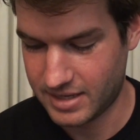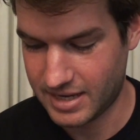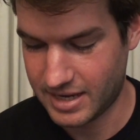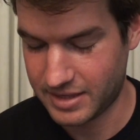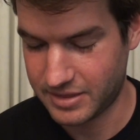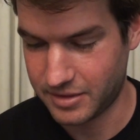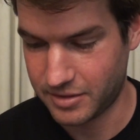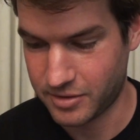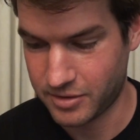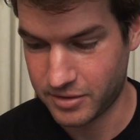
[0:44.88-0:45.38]
at
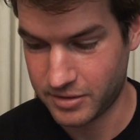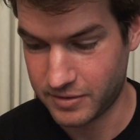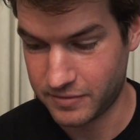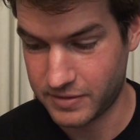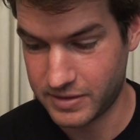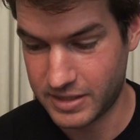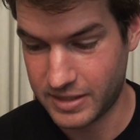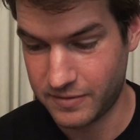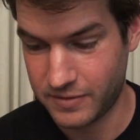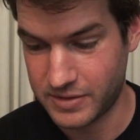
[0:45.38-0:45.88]
the heart of the
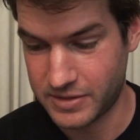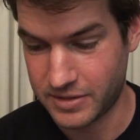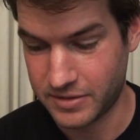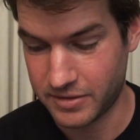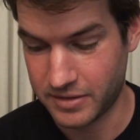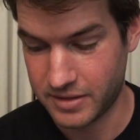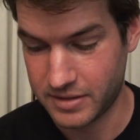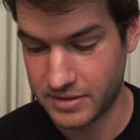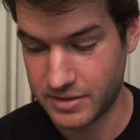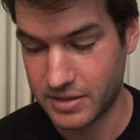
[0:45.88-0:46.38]
TV
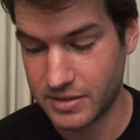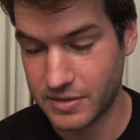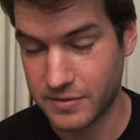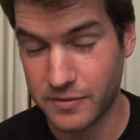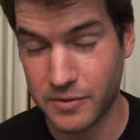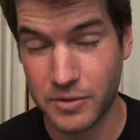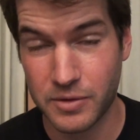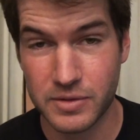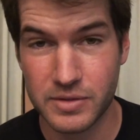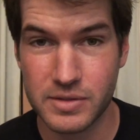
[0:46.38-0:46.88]
series is, of
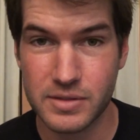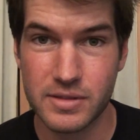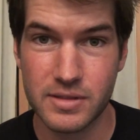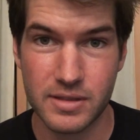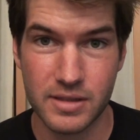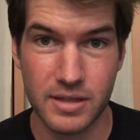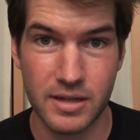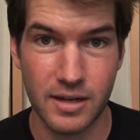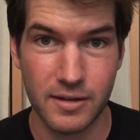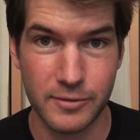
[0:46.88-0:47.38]
course,
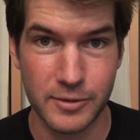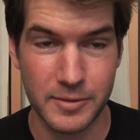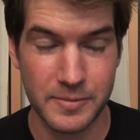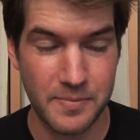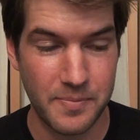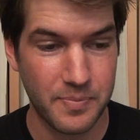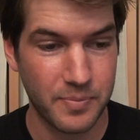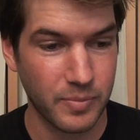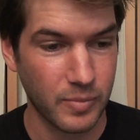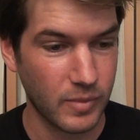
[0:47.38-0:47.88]
the novel.
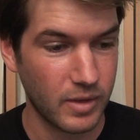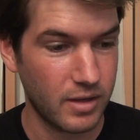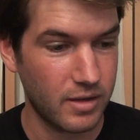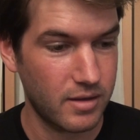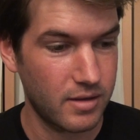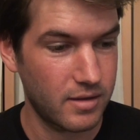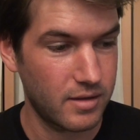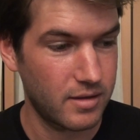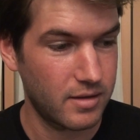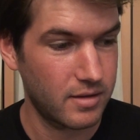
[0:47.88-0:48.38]

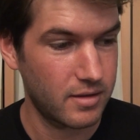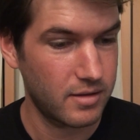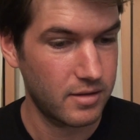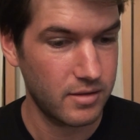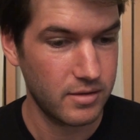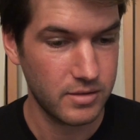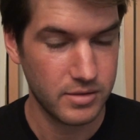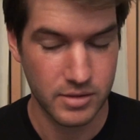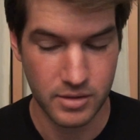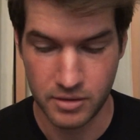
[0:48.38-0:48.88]

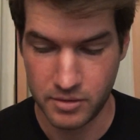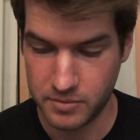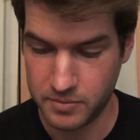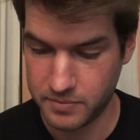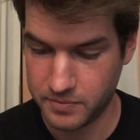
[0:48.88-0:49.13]
So,